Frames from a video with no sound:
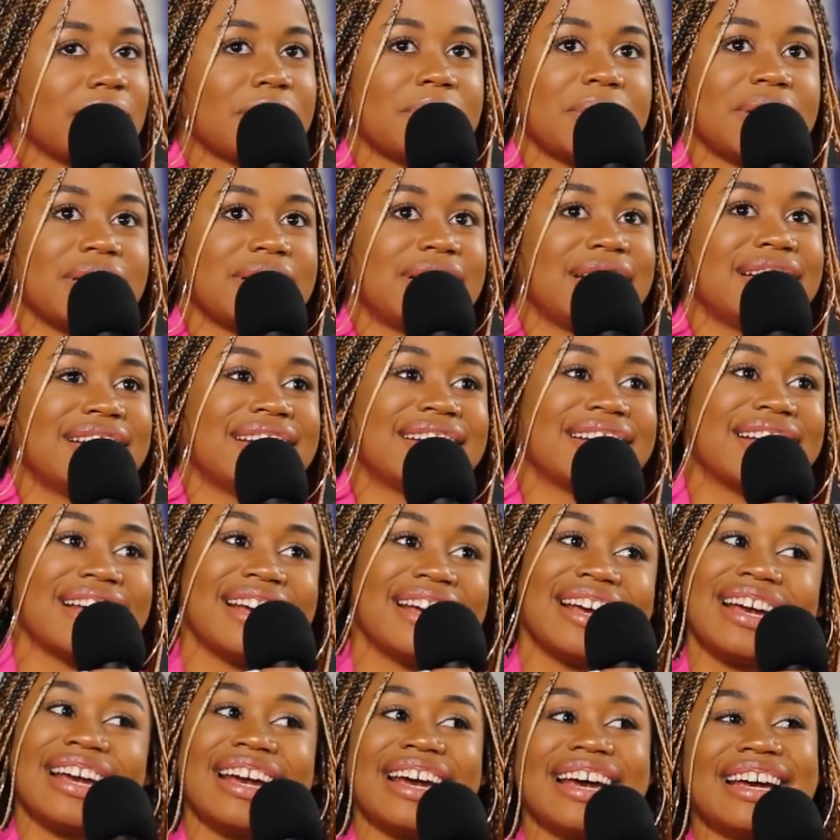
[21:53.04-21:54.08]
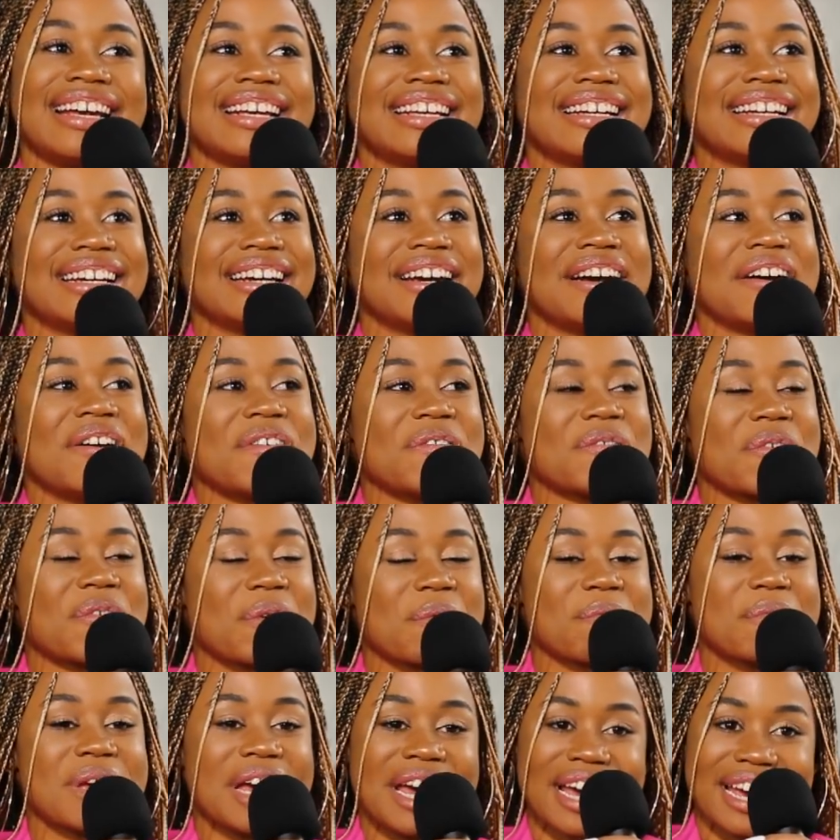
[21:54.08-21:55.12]
mean, for
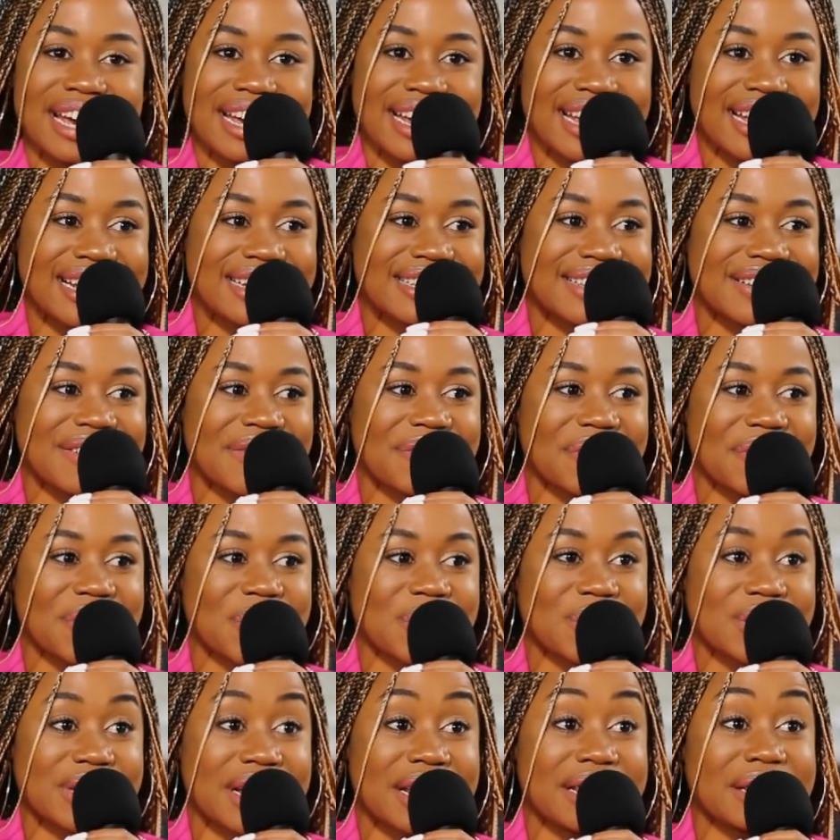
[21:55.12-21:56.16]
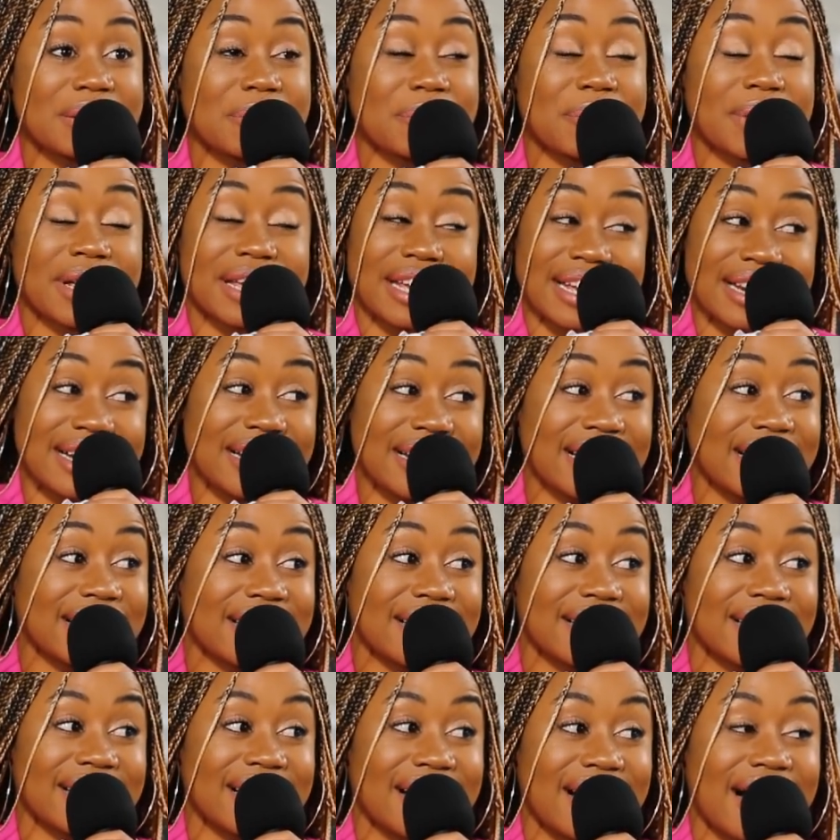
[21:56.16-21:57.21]
me, interviews in the
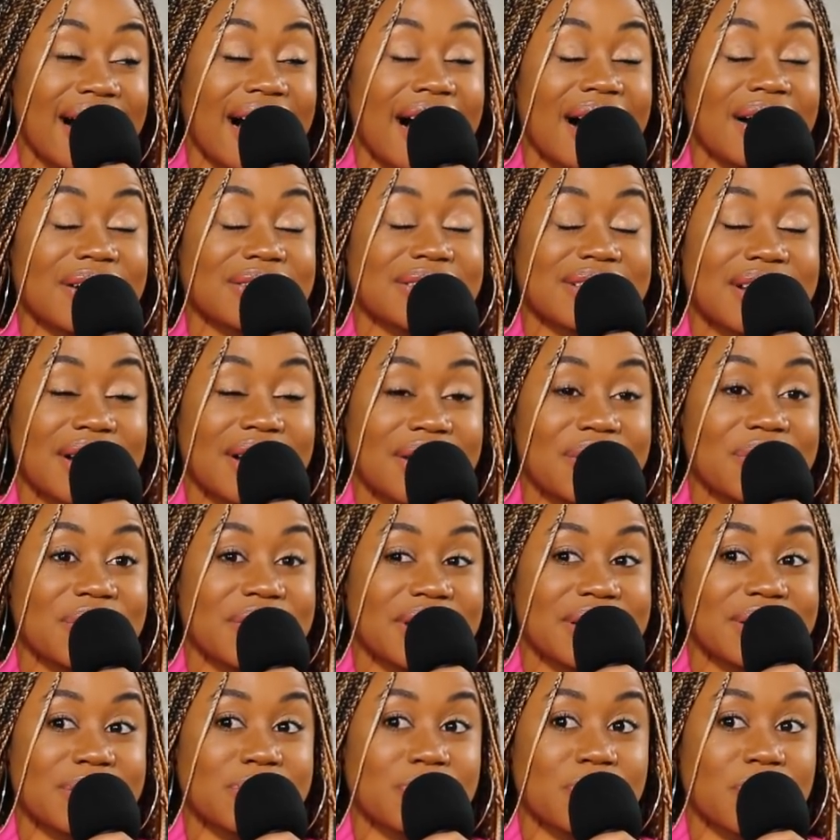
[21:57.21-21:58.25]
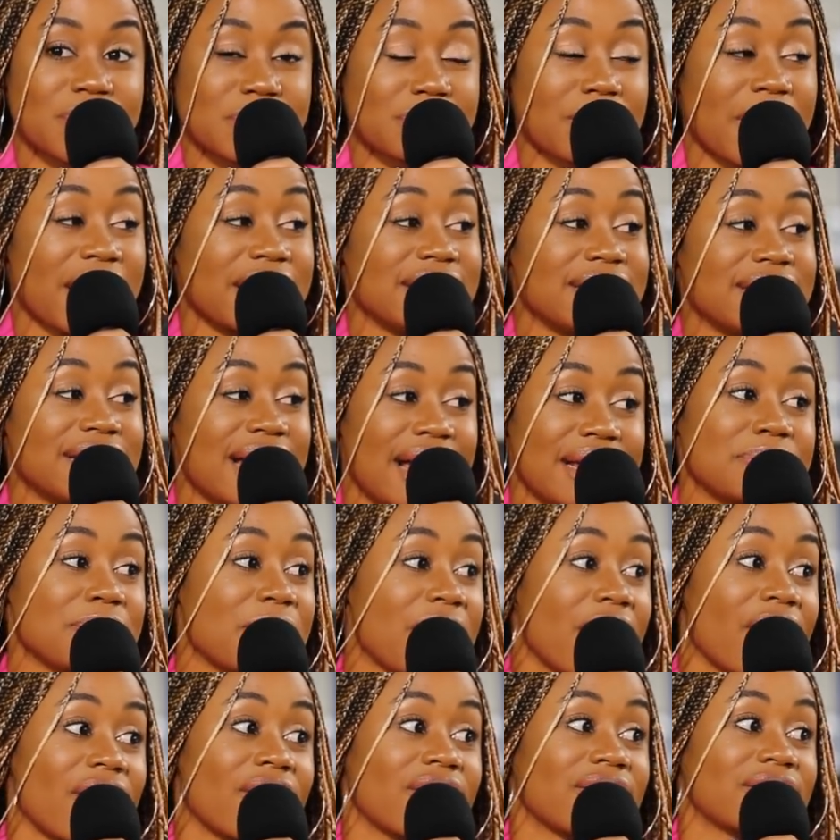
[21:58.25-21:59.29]
beginning, I'll tell you this, was my
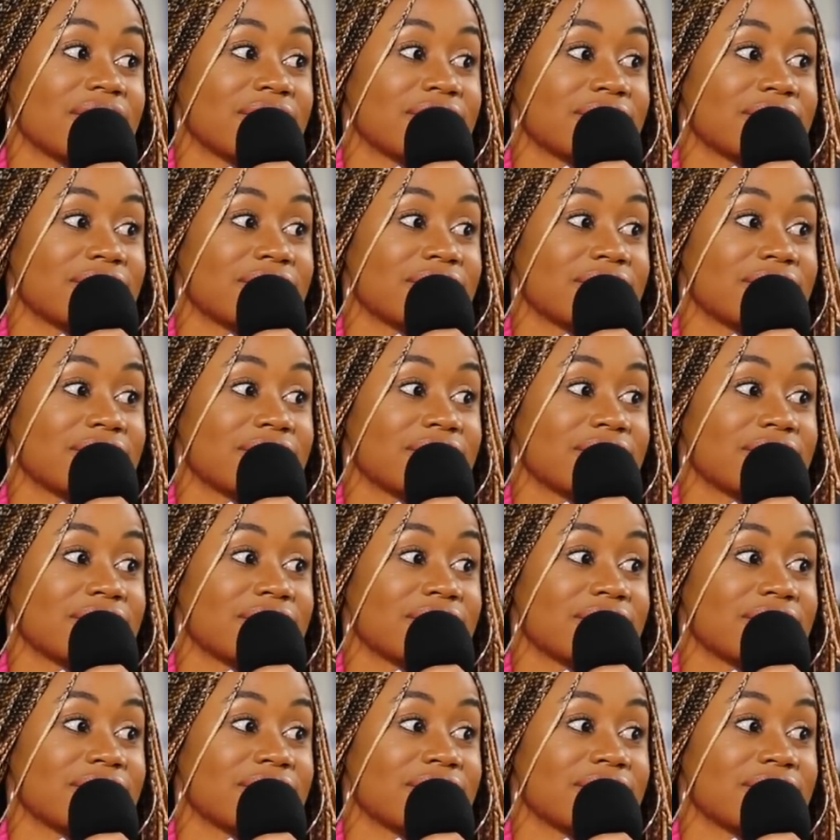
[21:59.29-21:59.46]
nightmare.